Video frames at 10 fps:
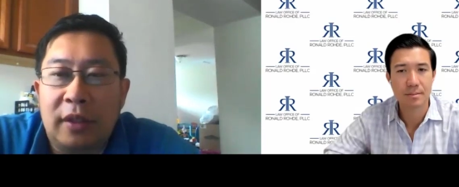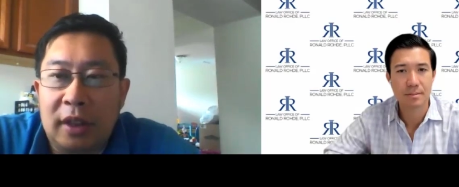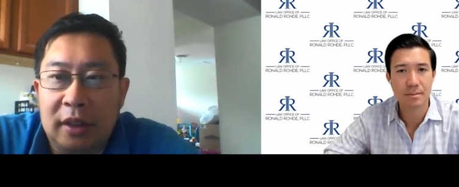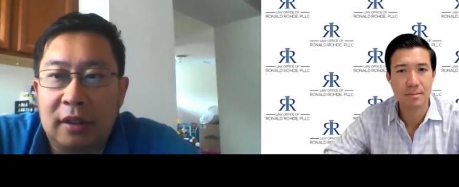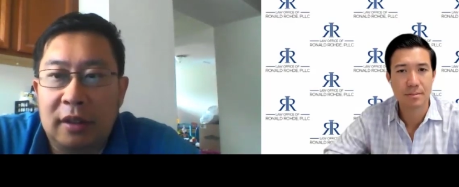
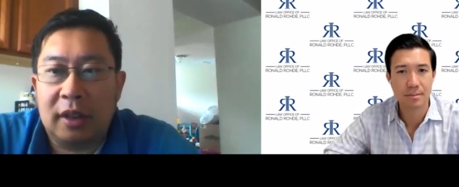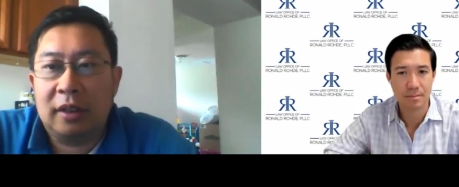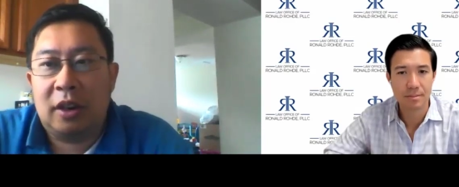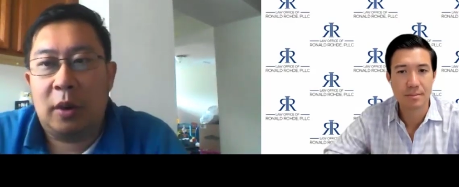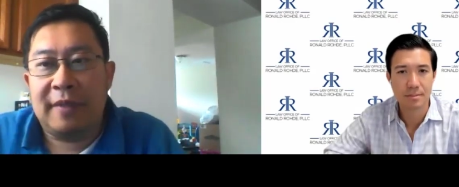Speaker 1: the the
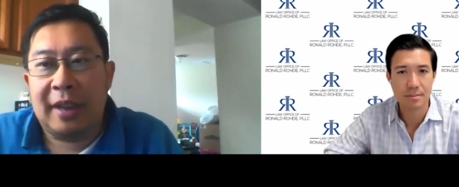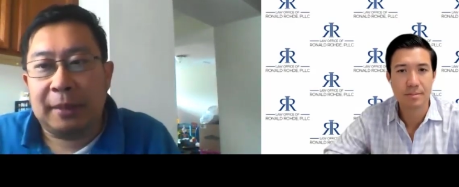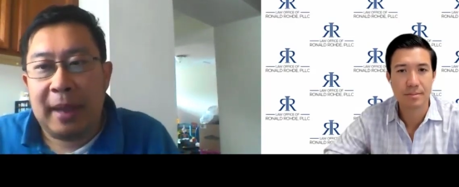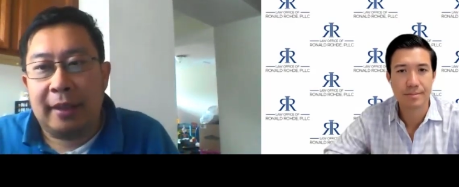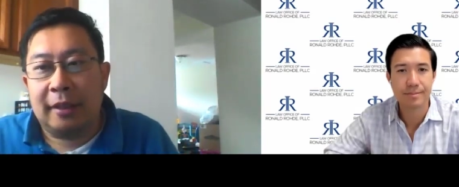you know
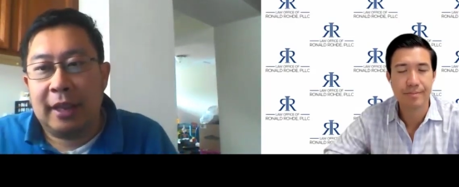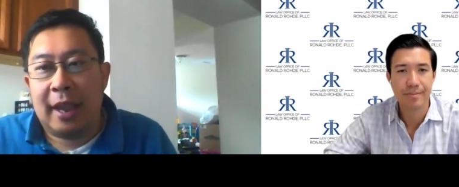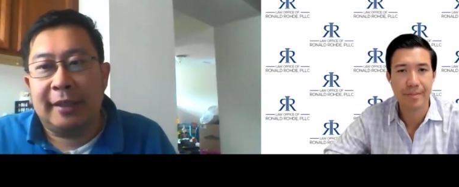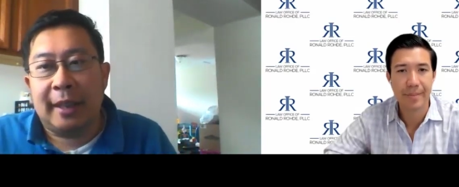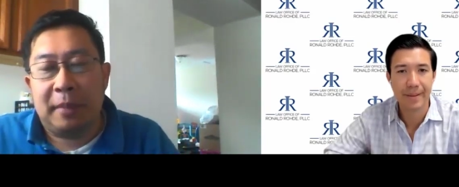investment entity
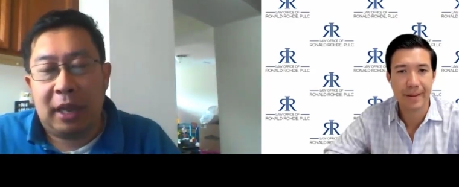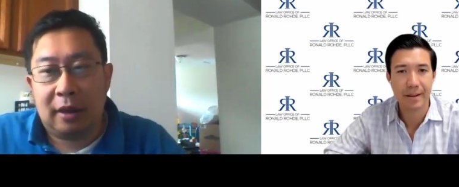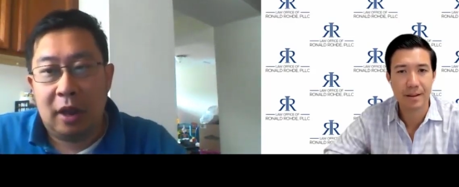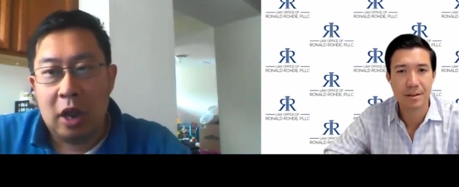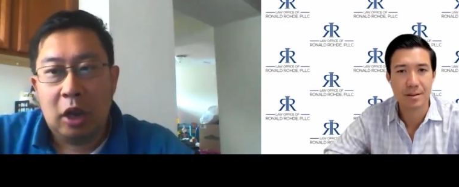ends up
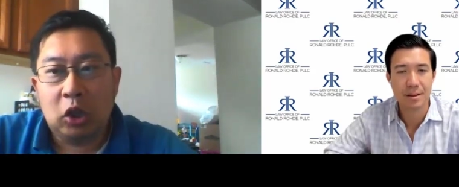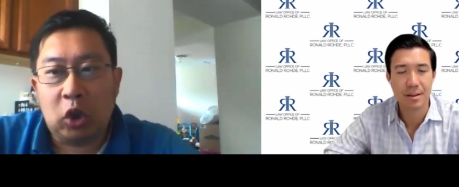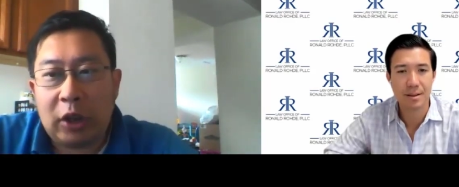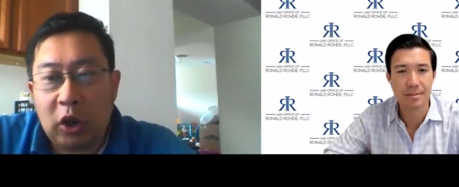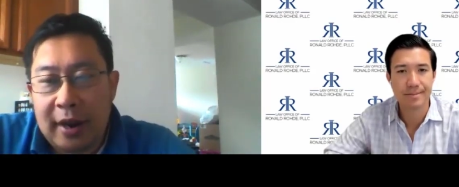being. So
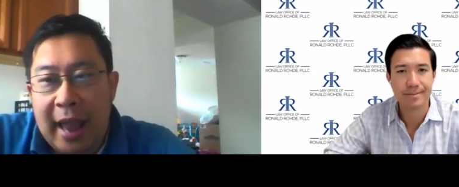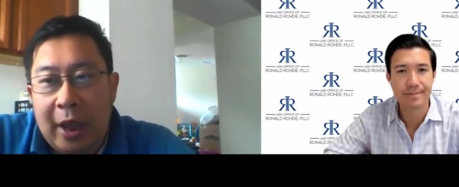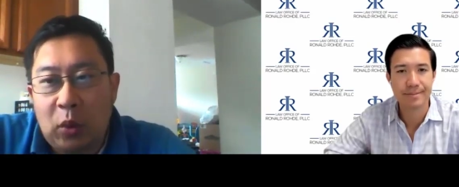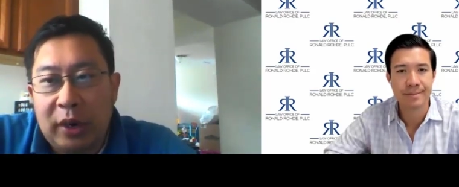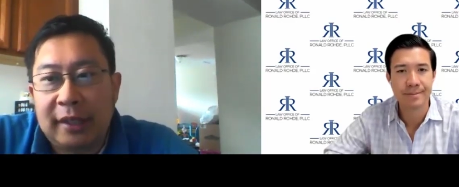I took an
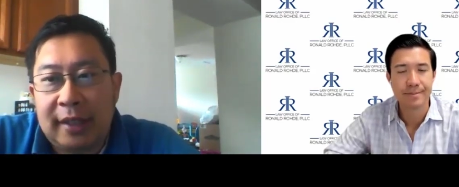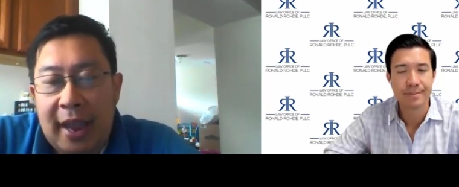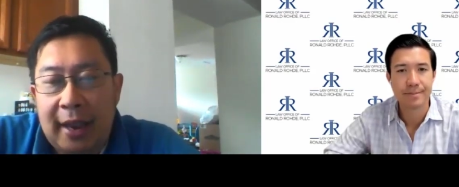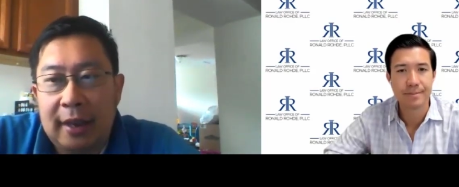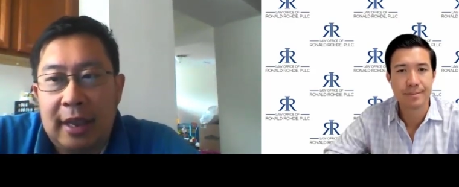equity
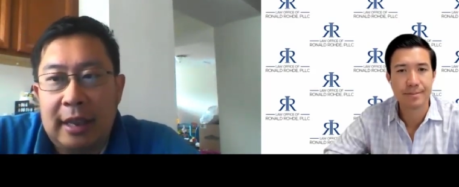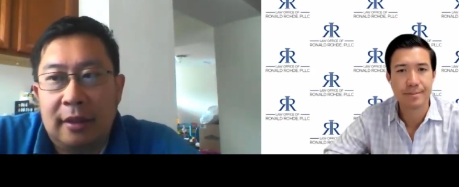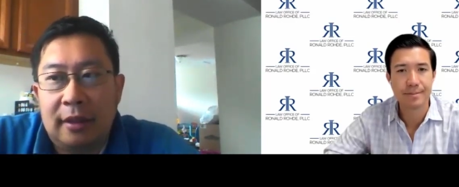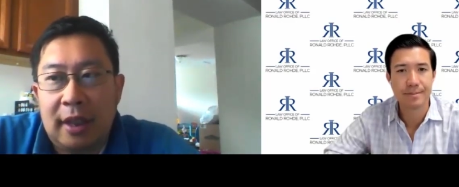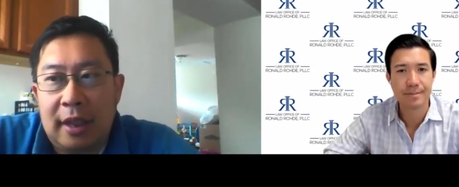stake
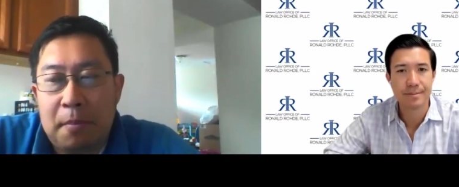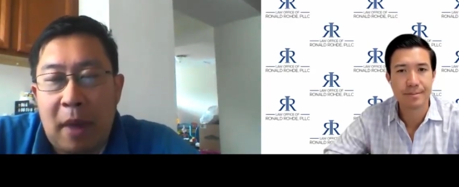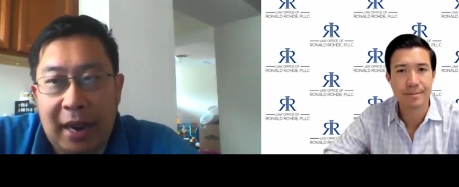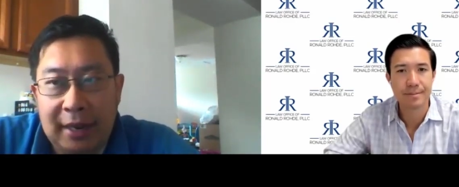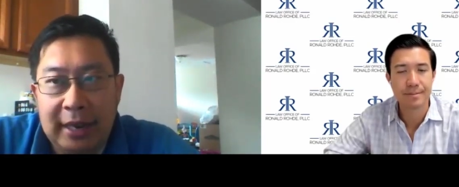in in
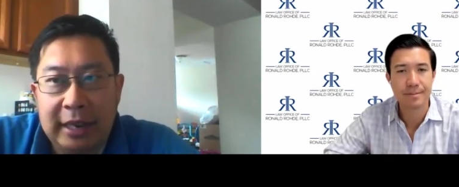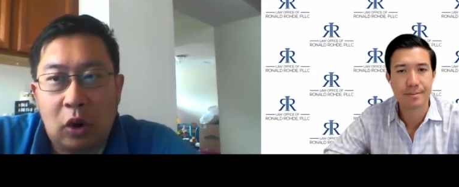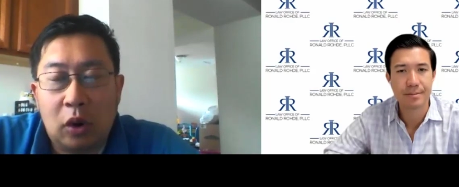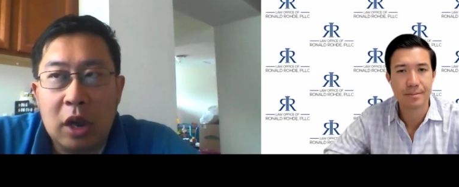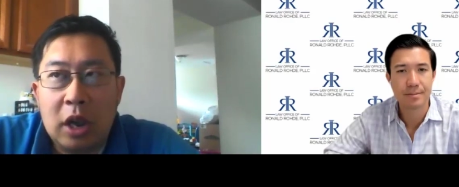my
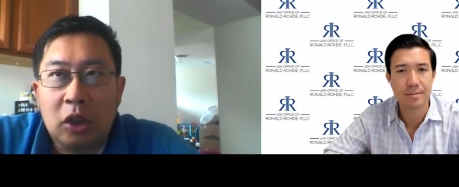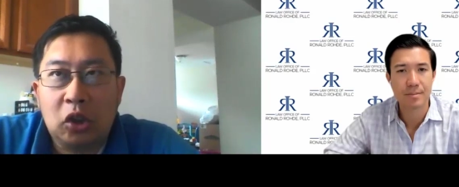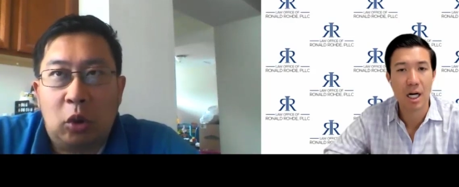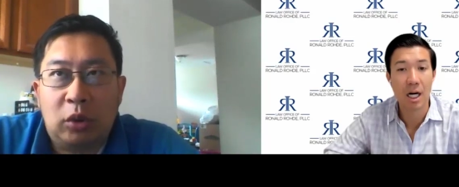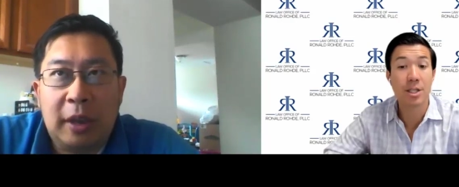deal.
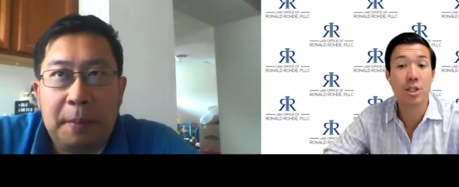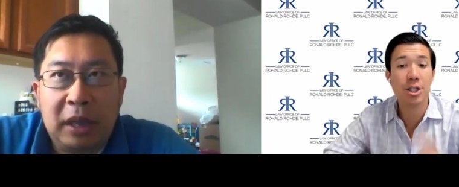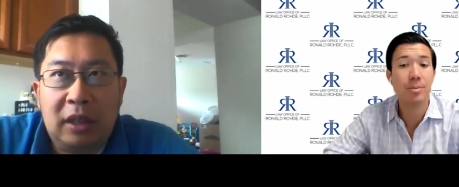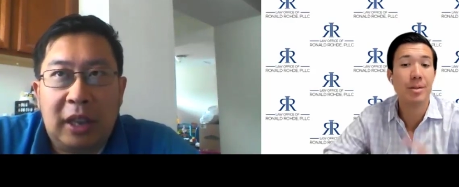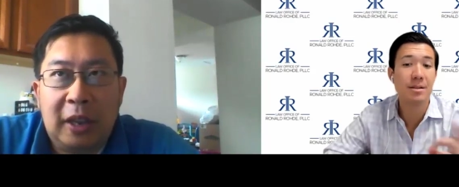So on
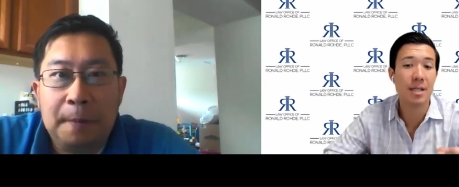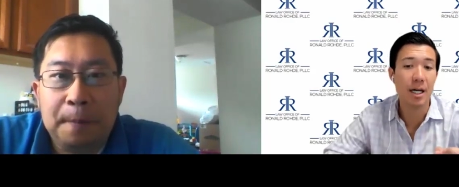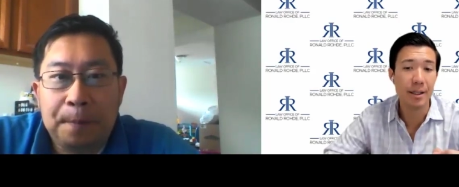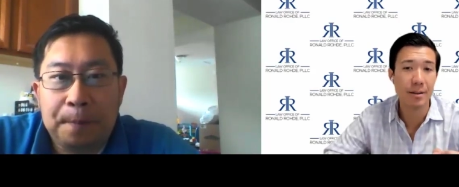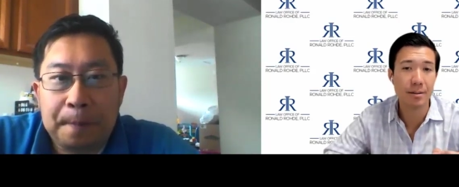typically
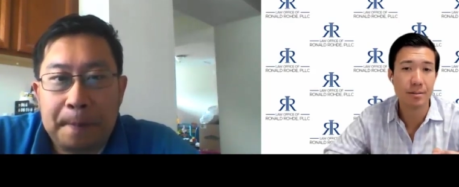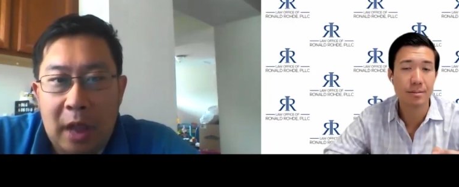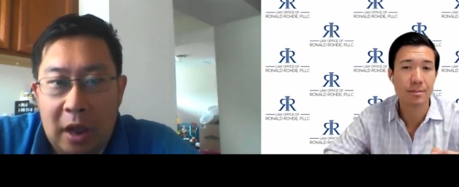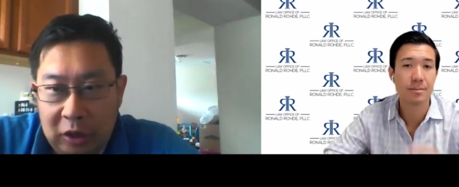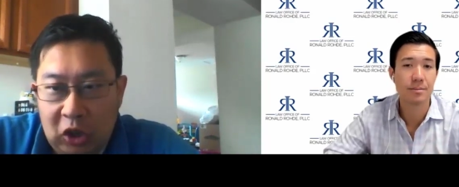
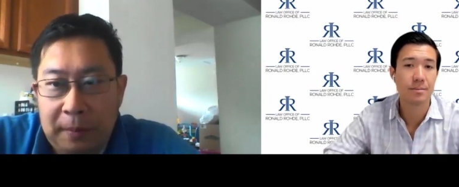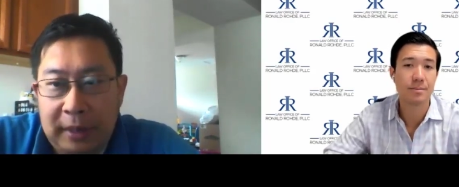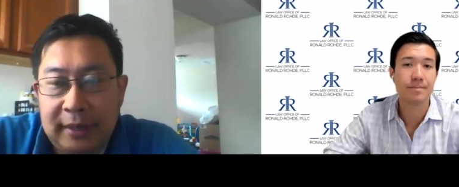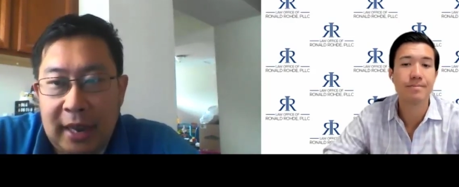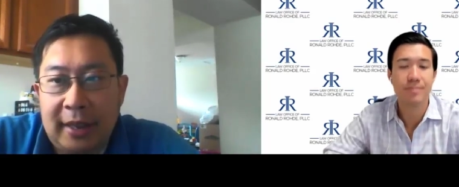on the
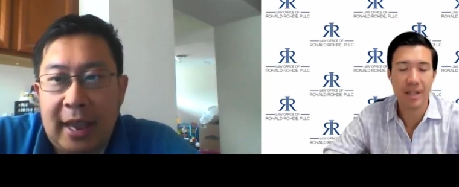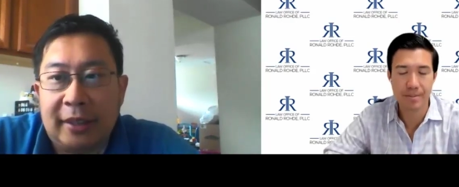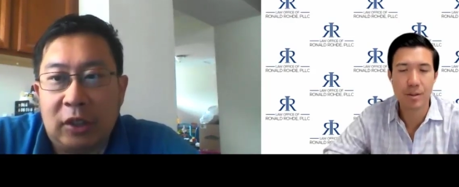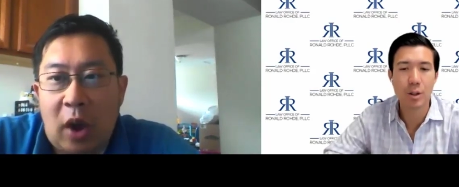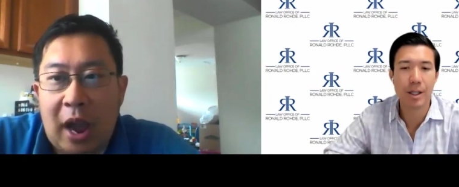GP side, yeah.
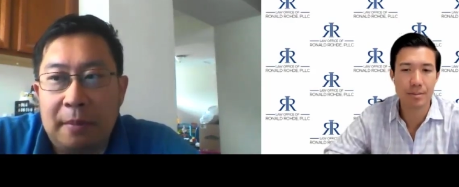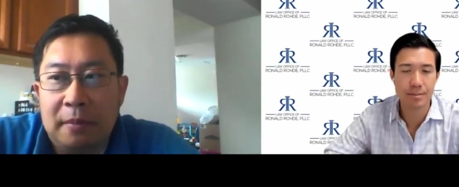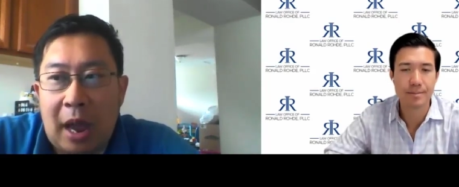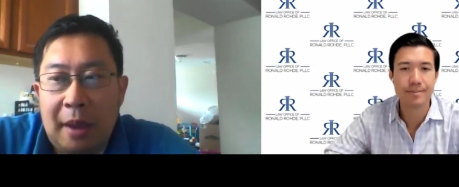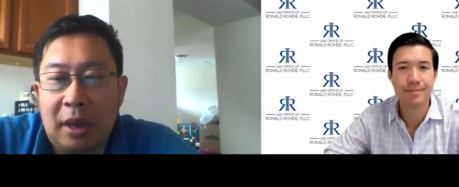So
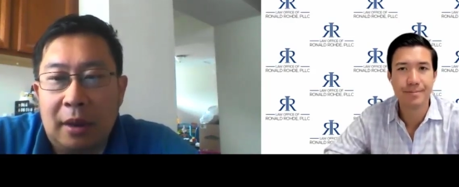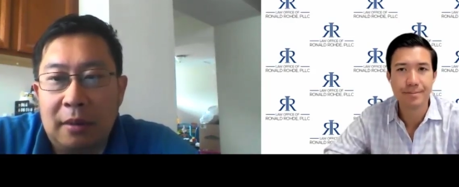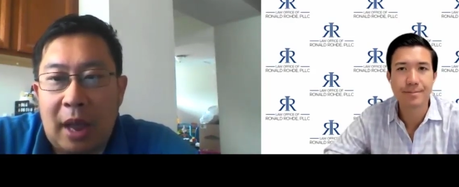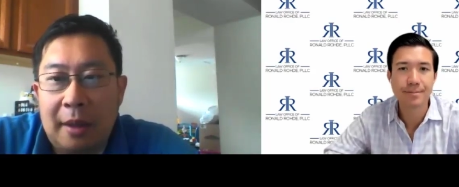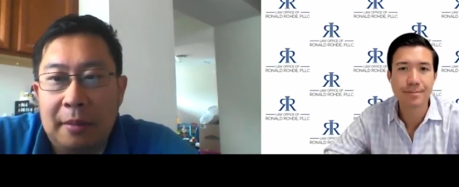I'm I'm a
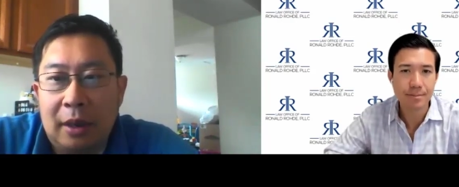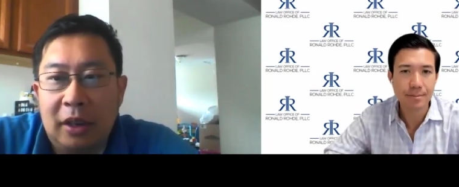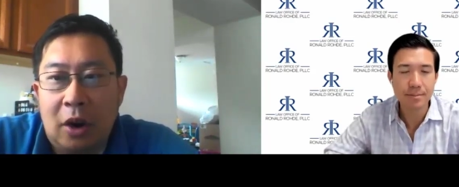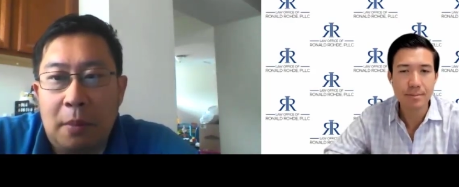I'm a you know